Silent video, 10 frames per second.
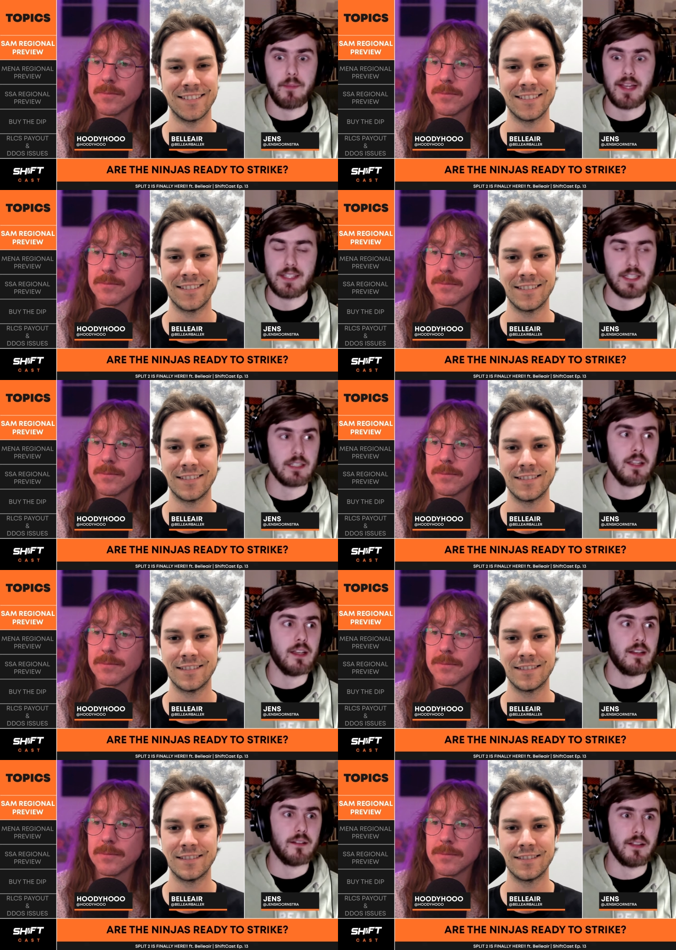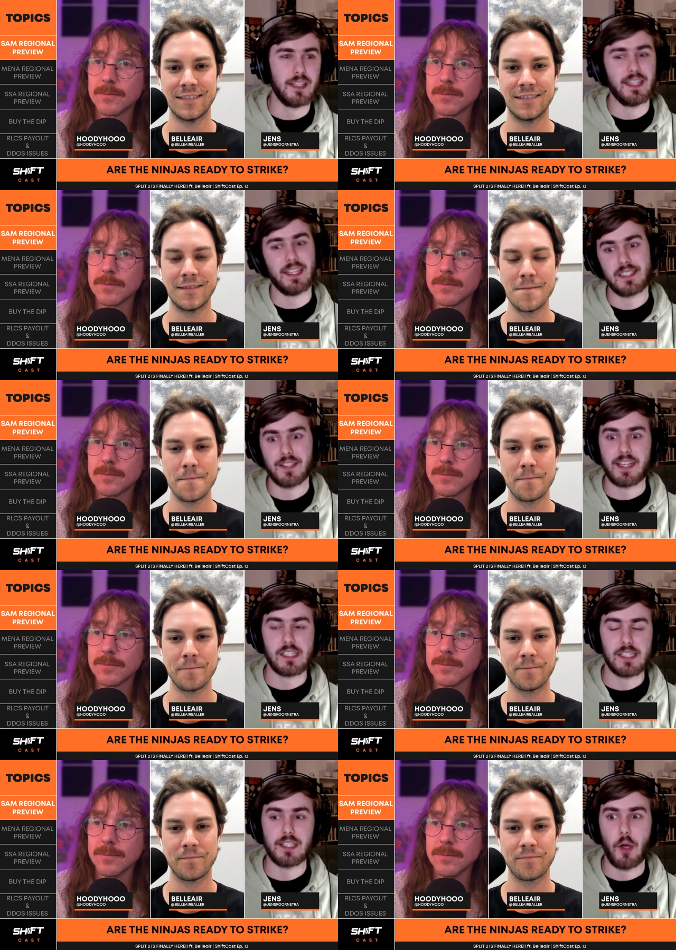Speaker 1: imagine it's not
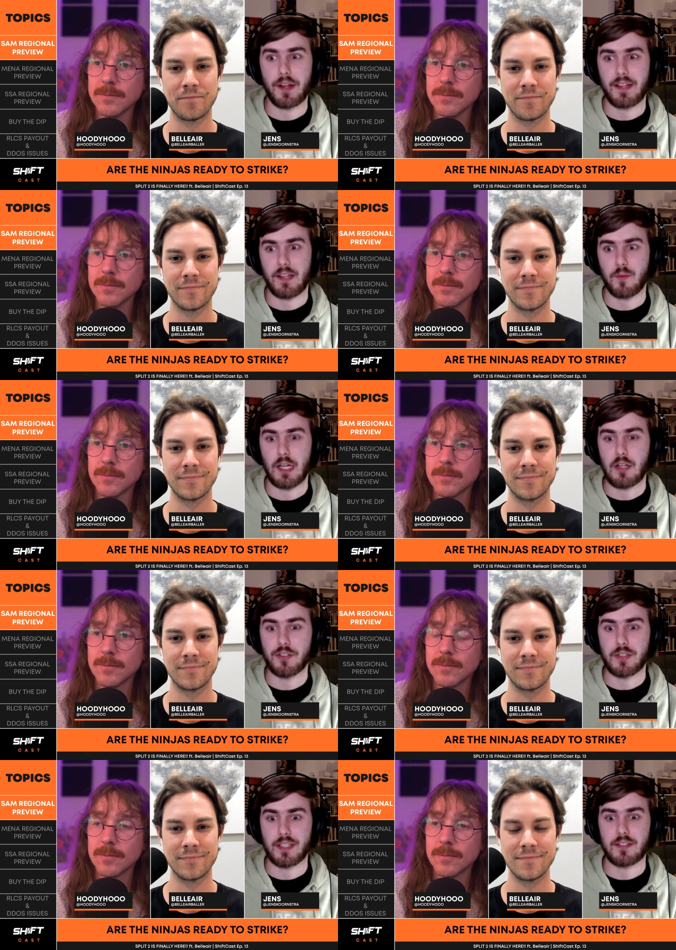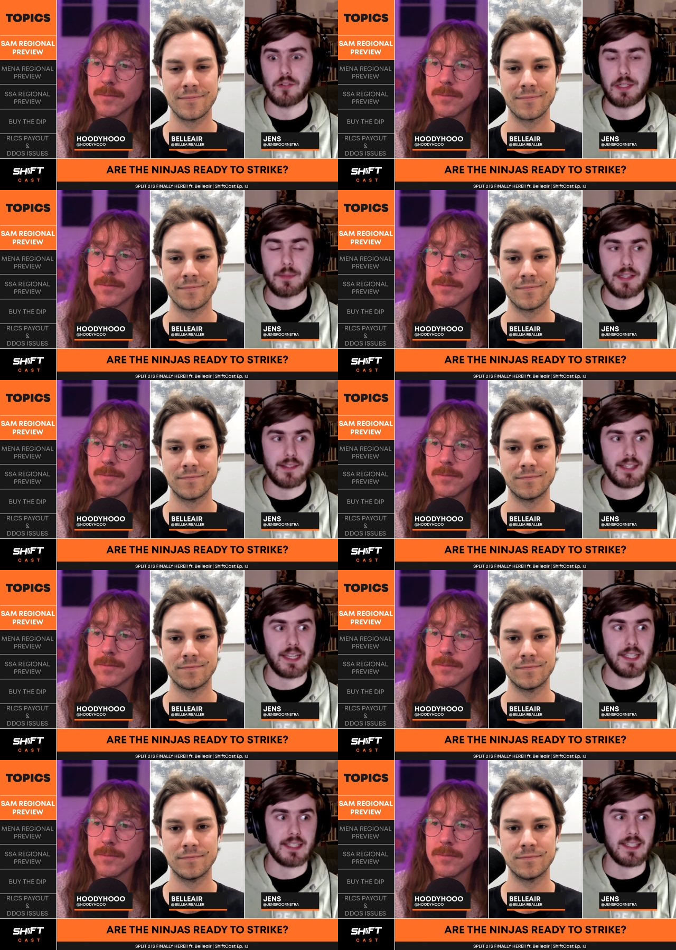actually going that well during a tournament,
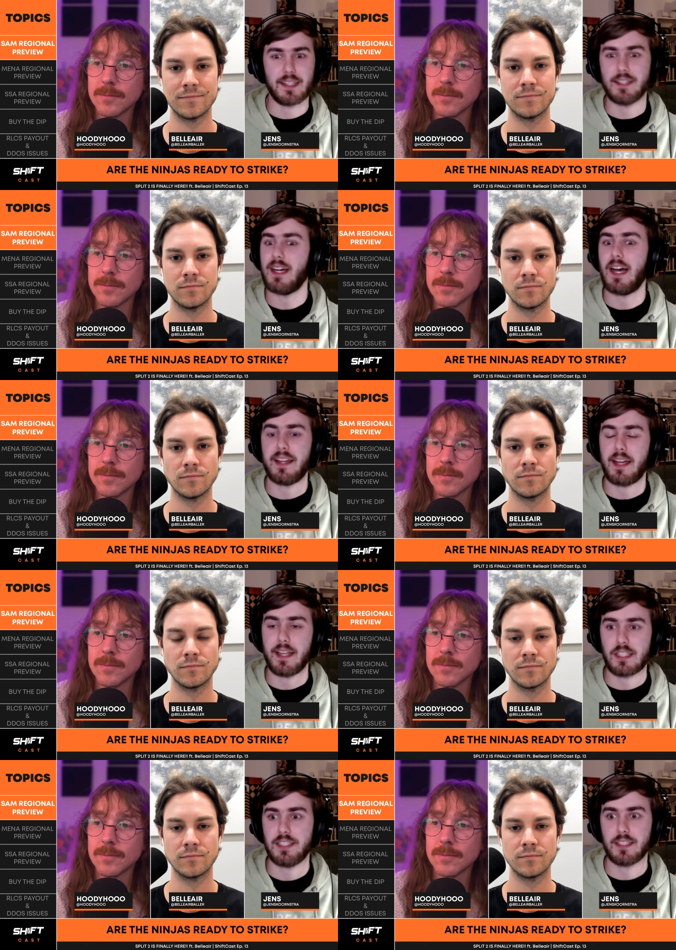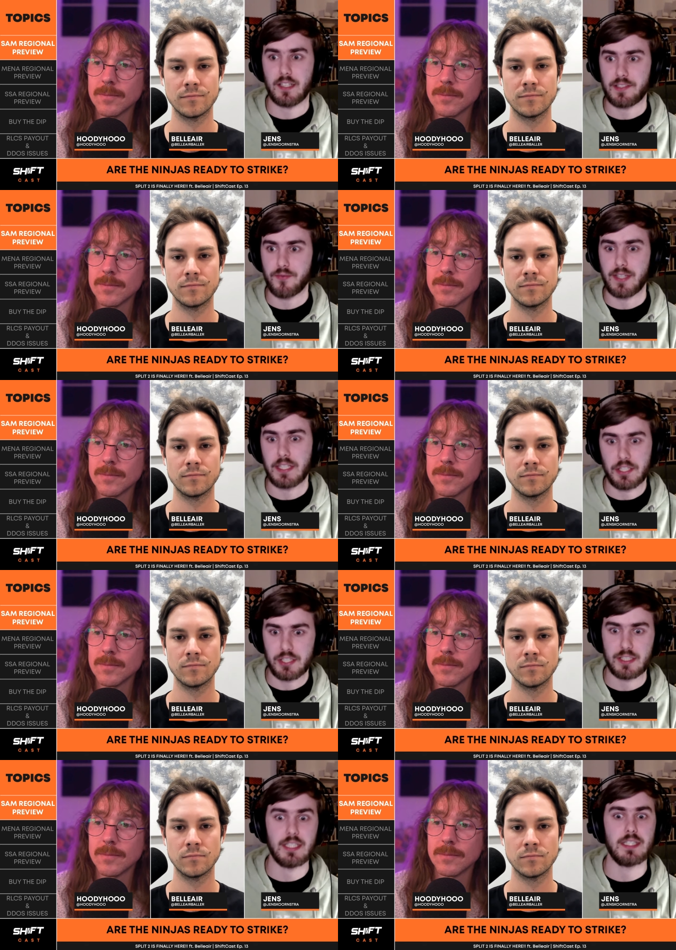and he's like, "Nah, I actually can't
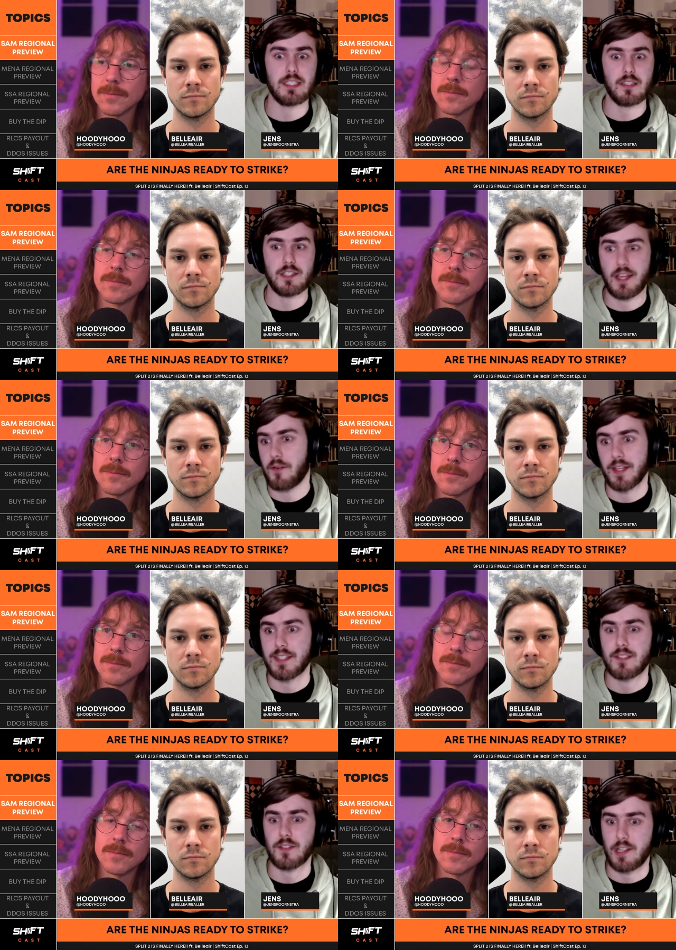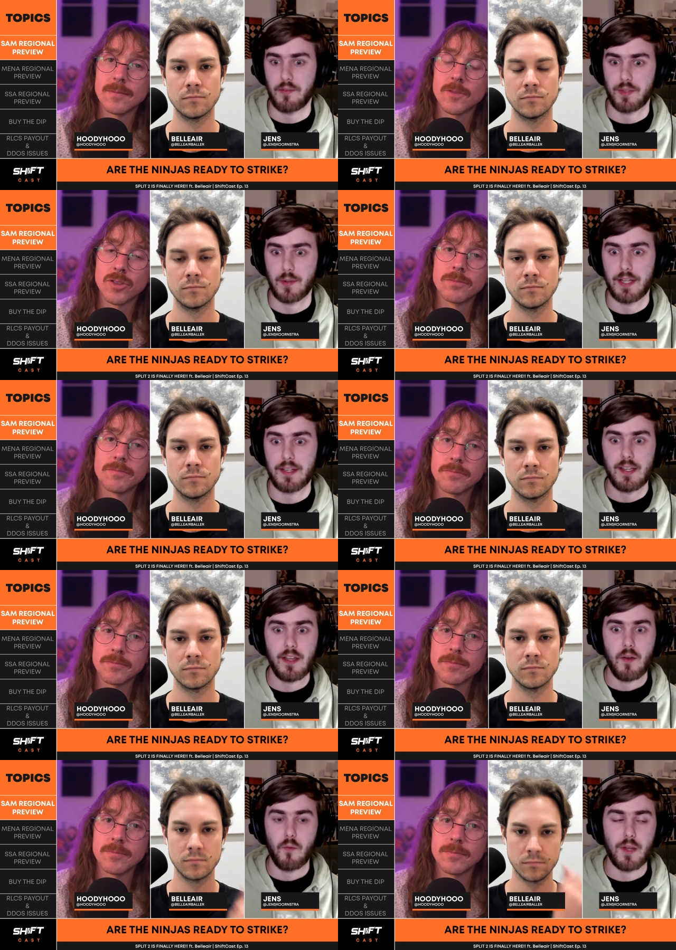finish this series or something." Right?
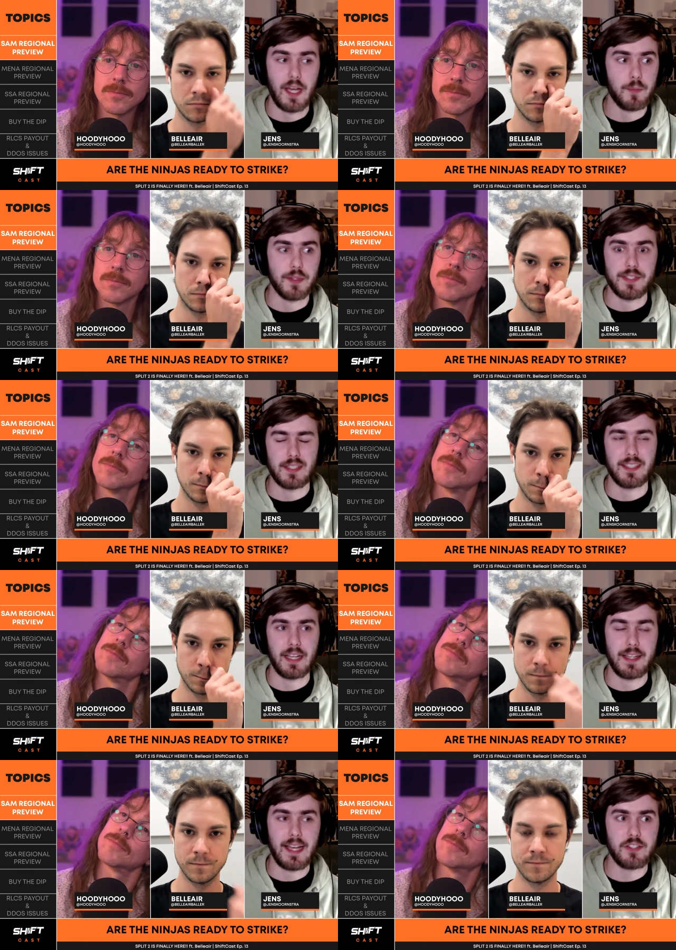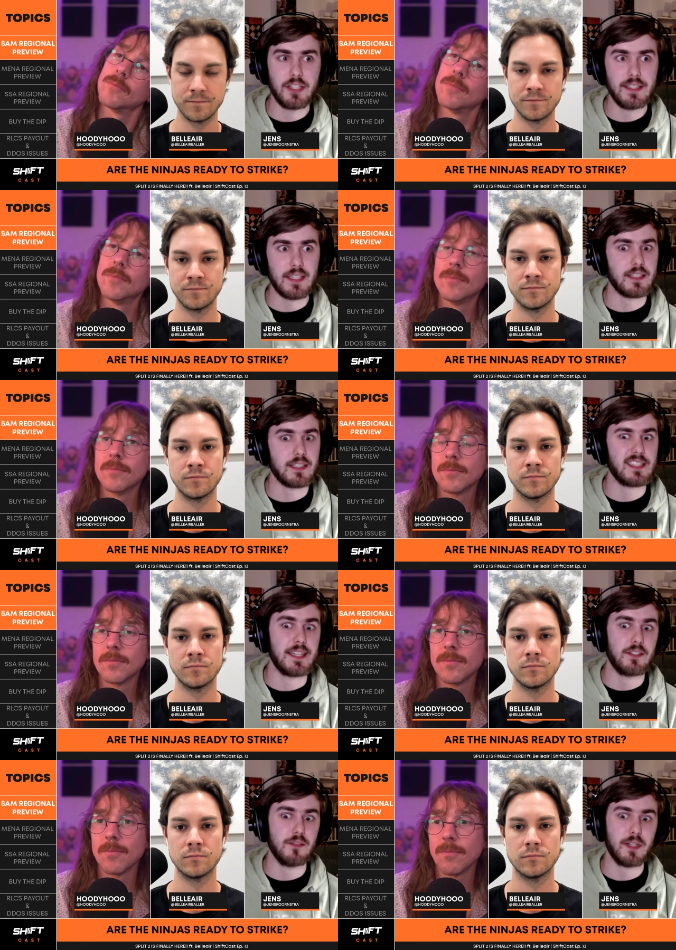What happens? It actually doesn't
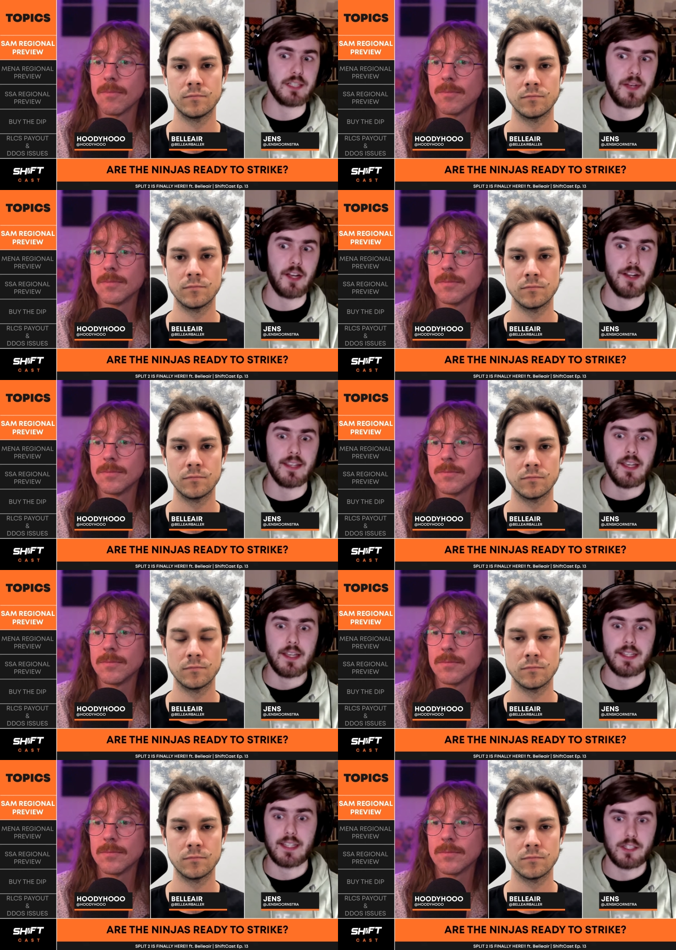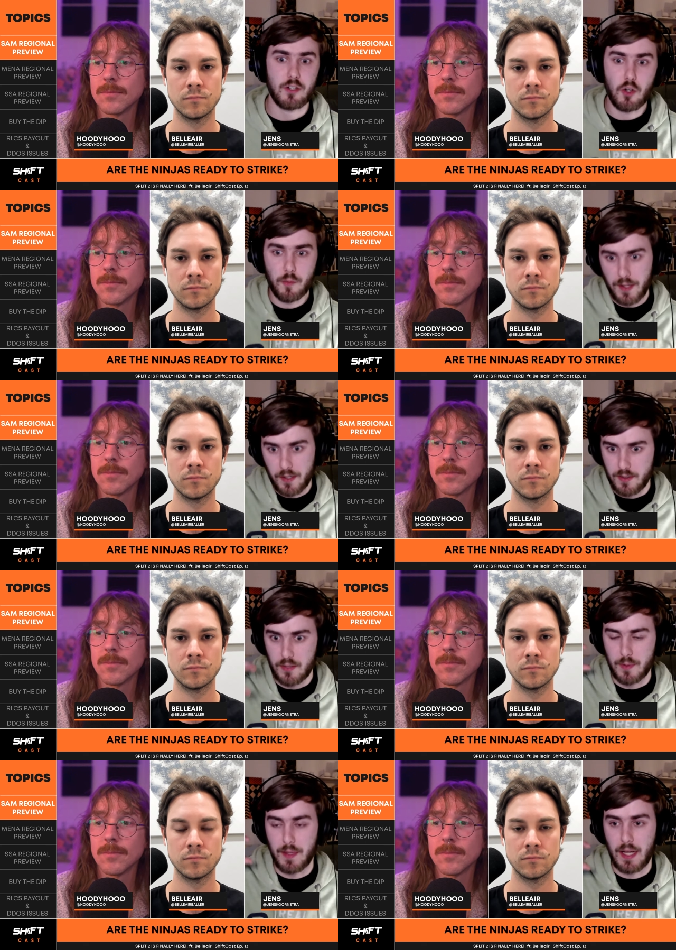say too much about it. It has a whole
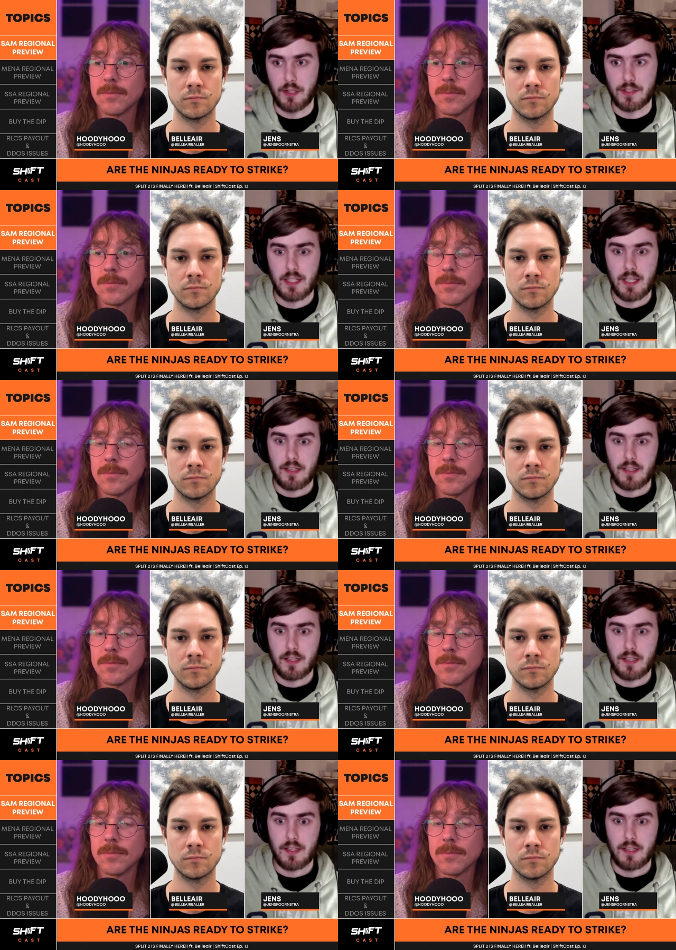paragraph about